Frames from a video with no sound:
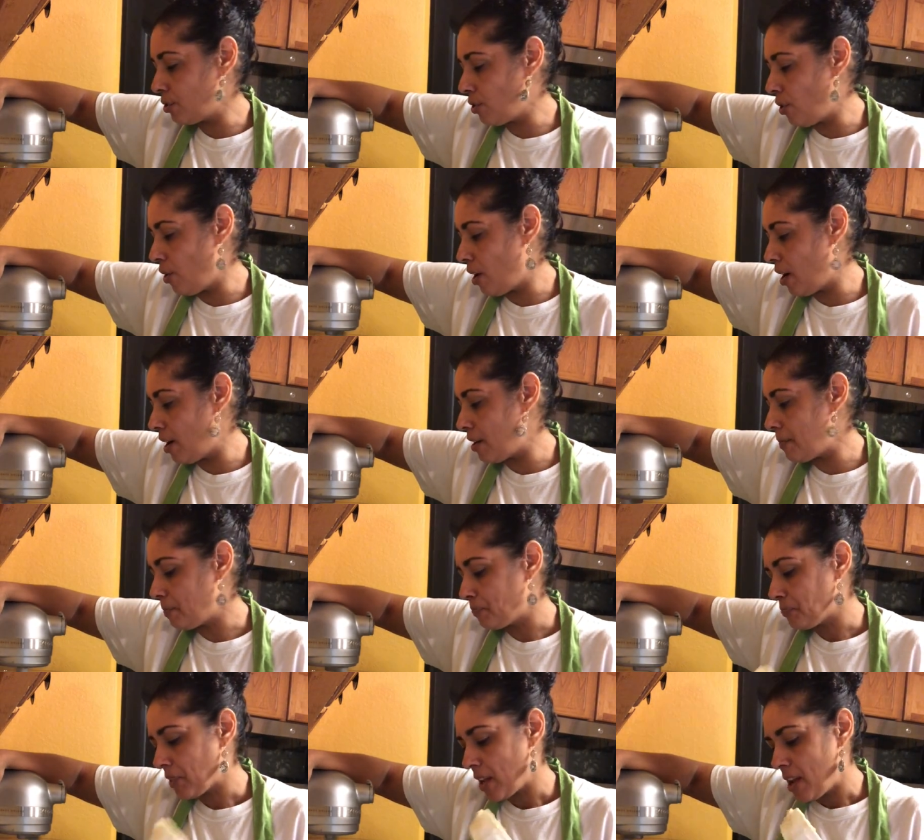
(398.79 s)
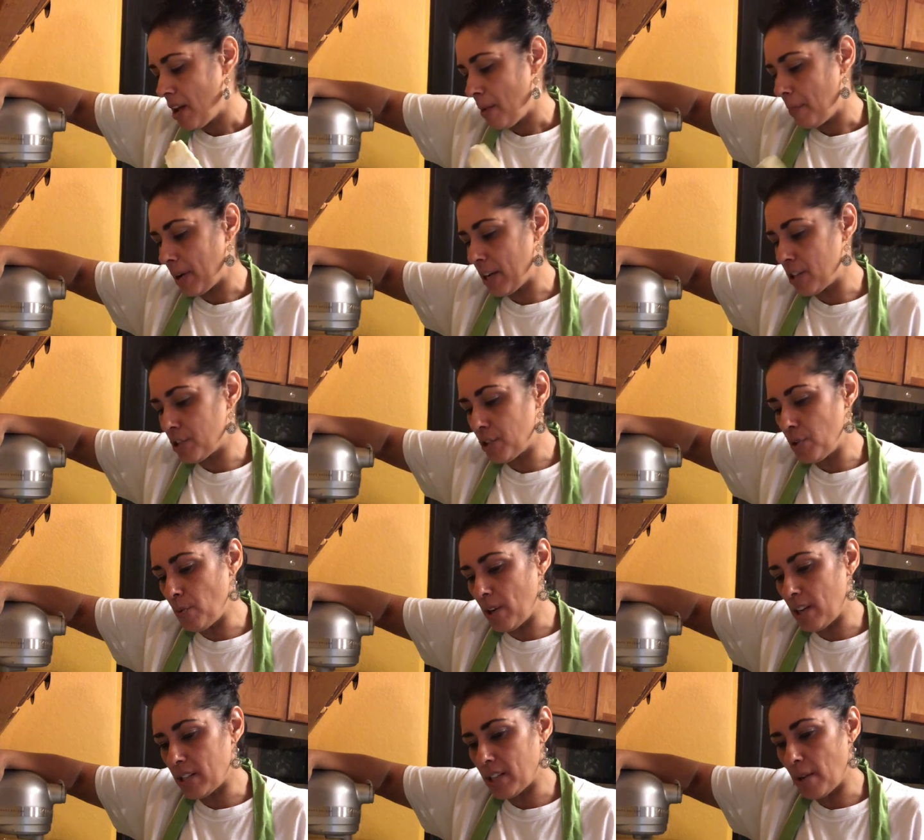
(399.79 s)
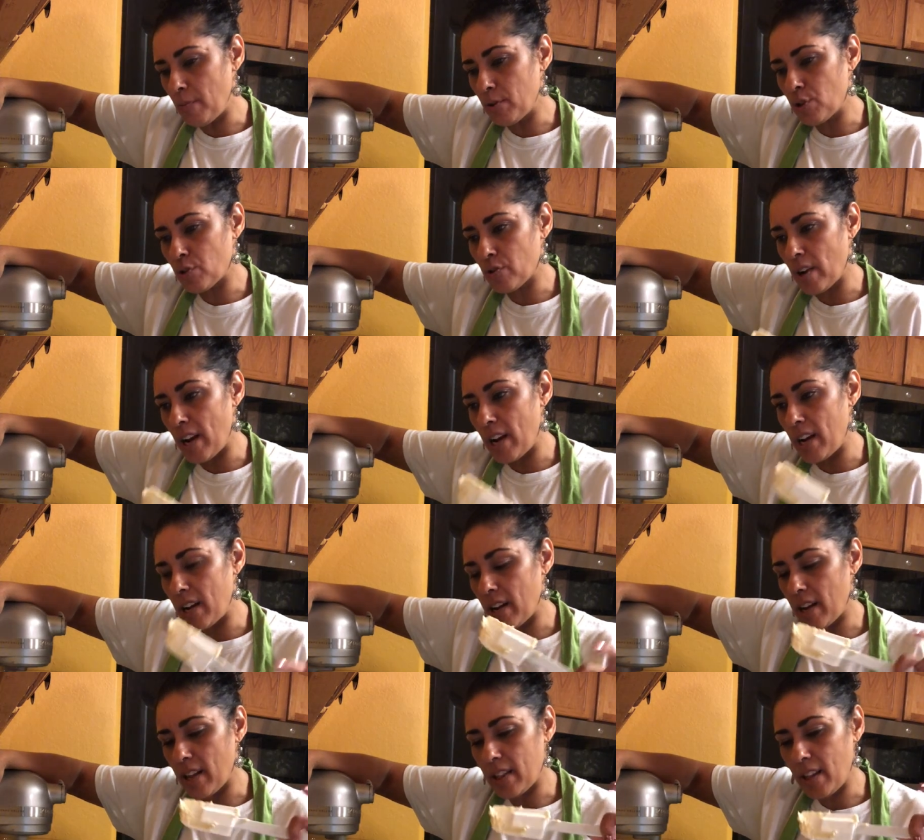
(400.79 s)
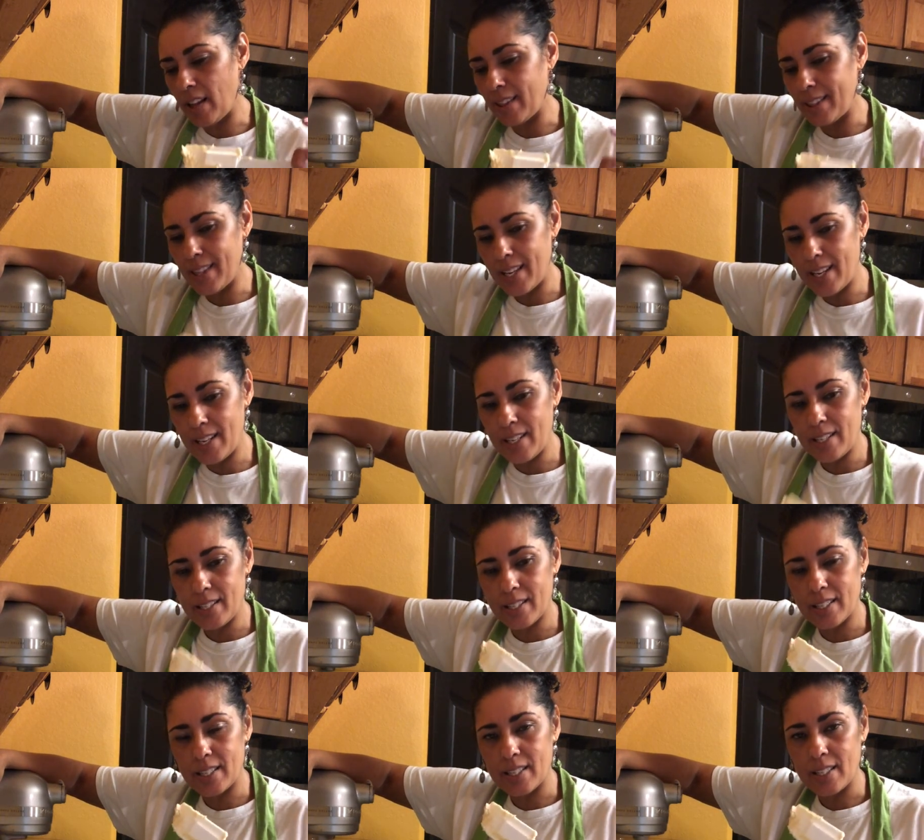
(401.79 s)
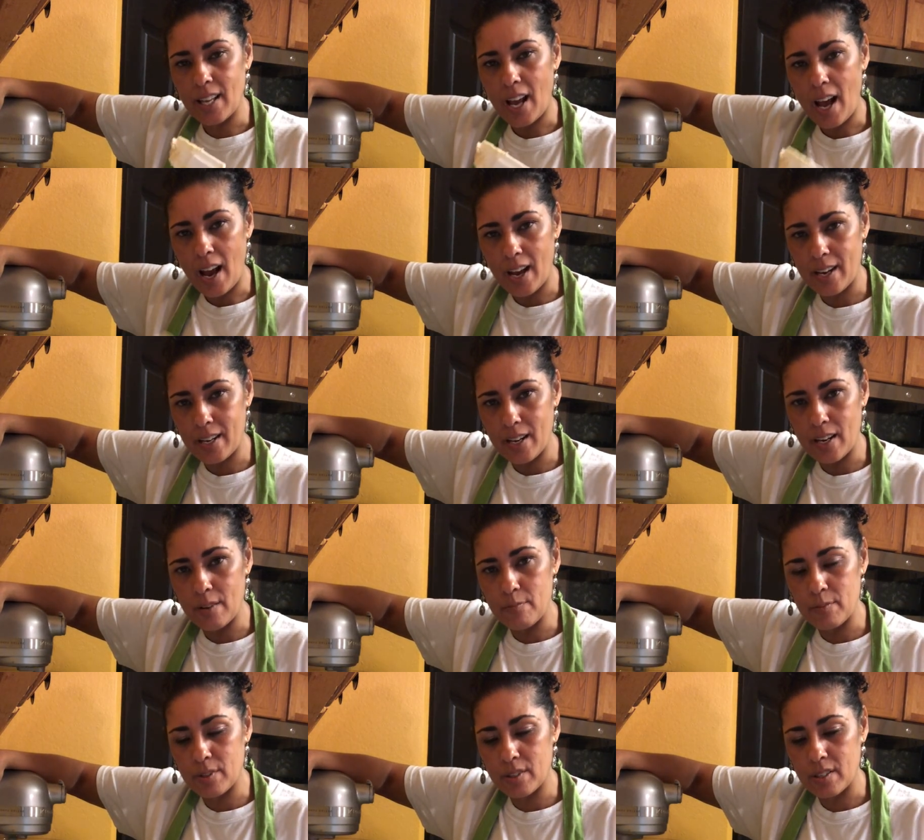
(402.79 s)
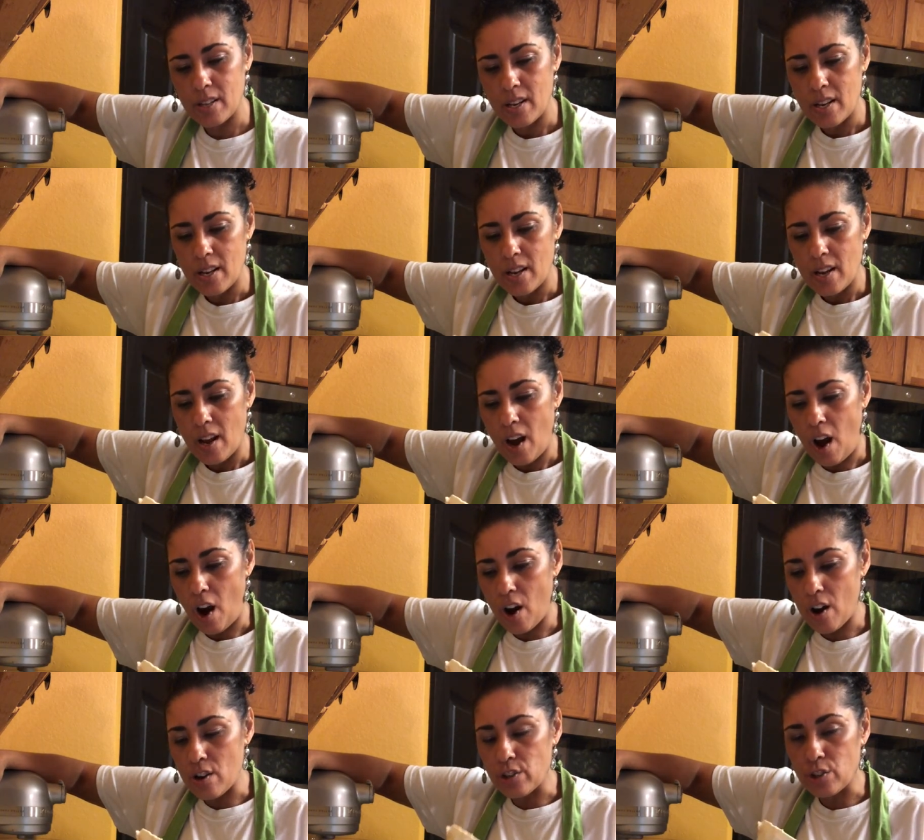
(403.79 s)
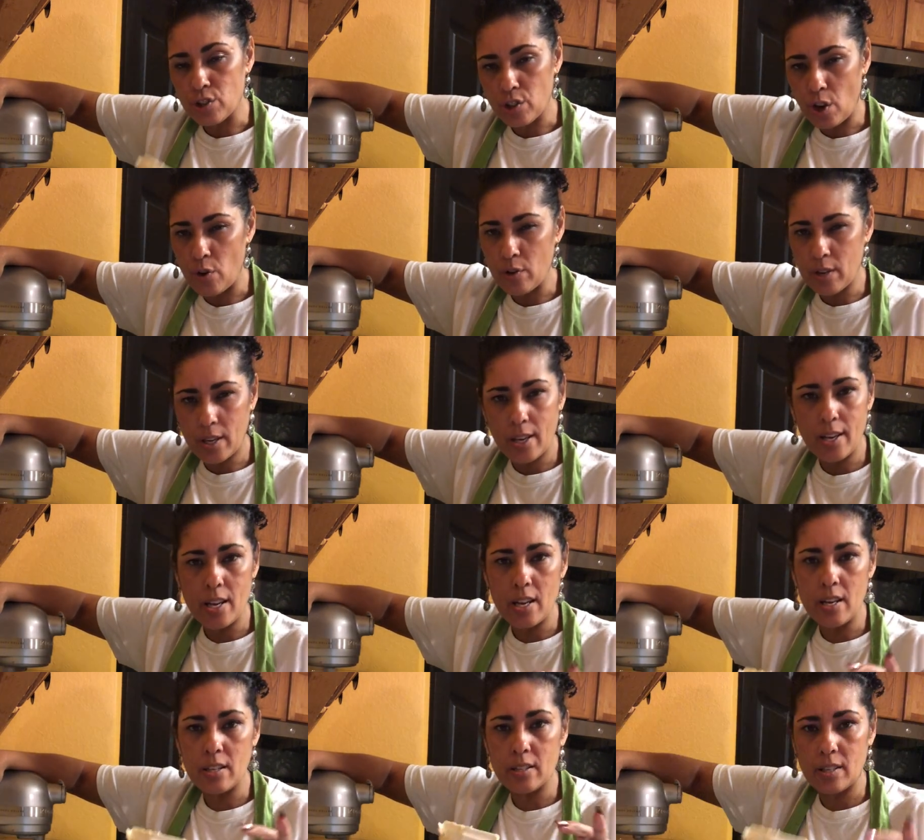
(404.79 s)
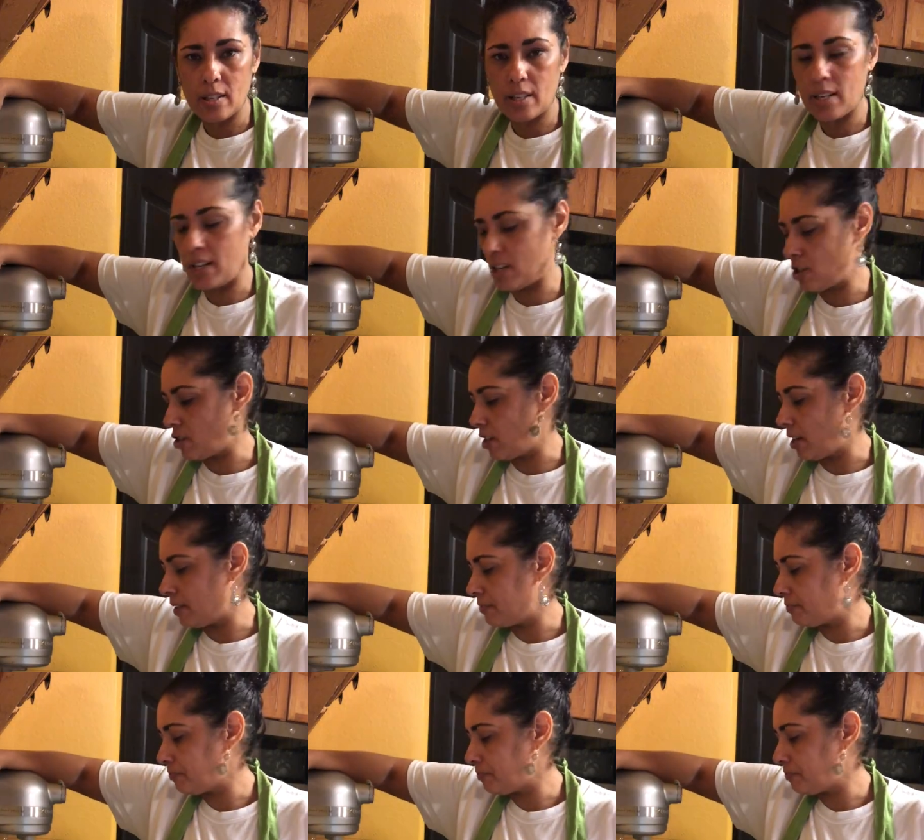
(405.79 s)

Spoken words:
long, but I do want to demonstrate that these items are so key to the kitchen.